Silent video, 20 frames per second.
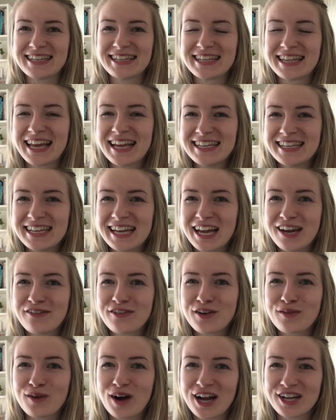Thanks again
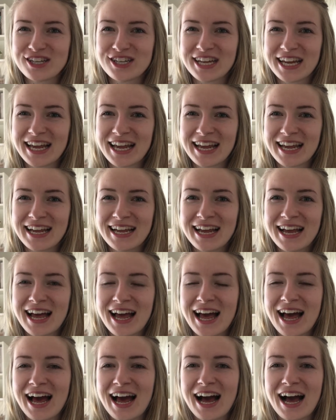for watching.
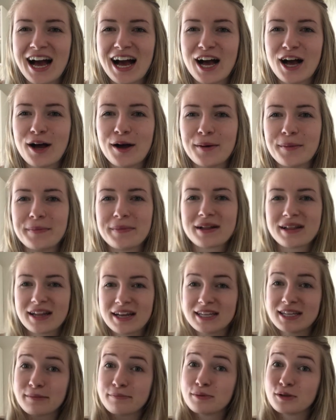
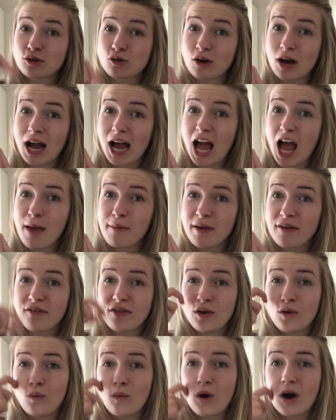Click subscribe if
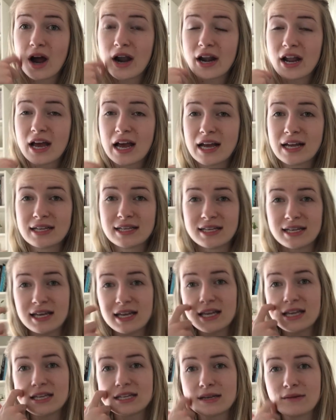you want to see
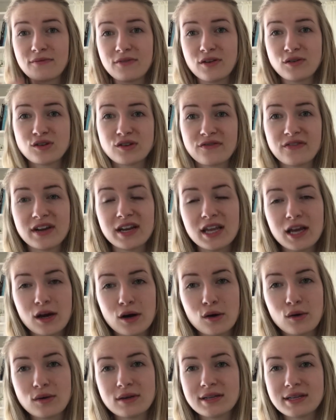some future
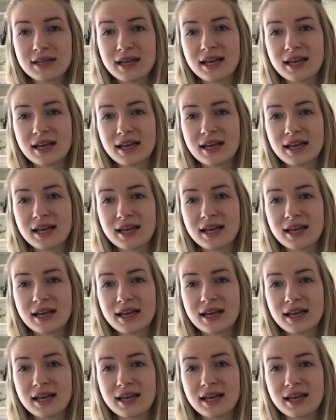videos,